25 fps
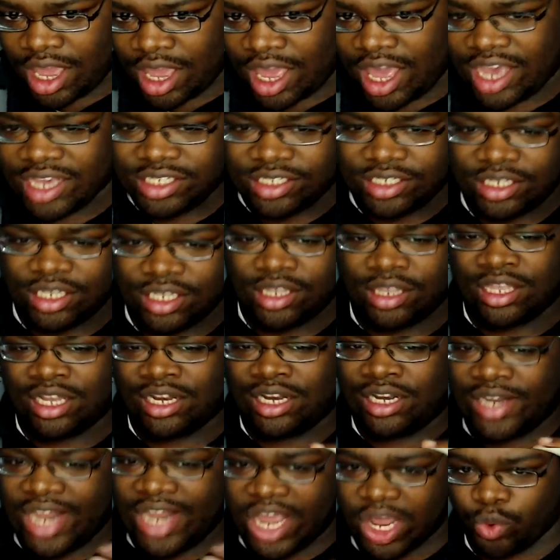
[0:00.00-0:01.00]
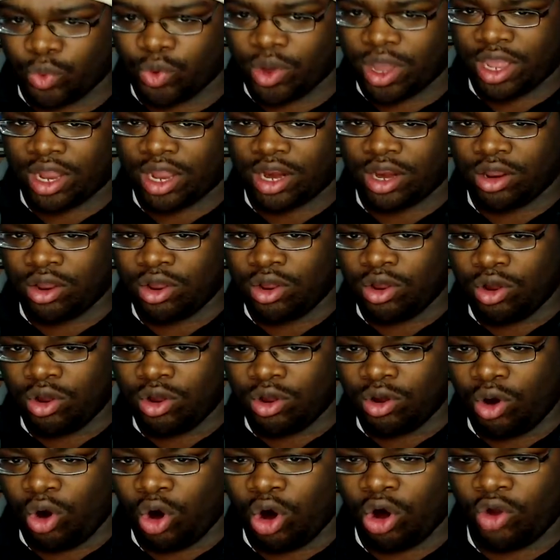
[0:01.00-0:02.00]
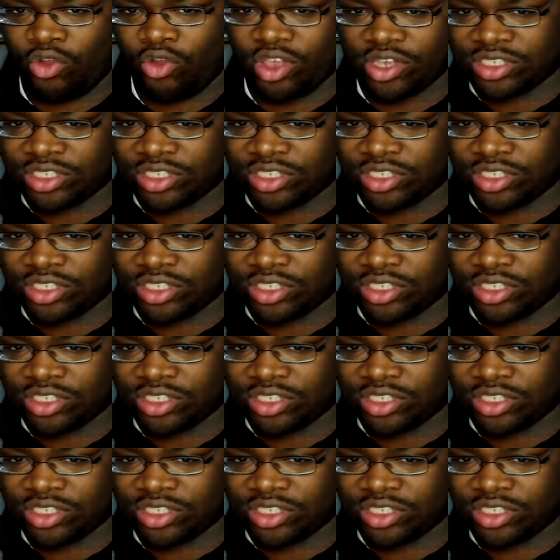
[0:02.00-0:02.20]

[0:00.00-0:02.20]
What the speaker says: Because the liquid or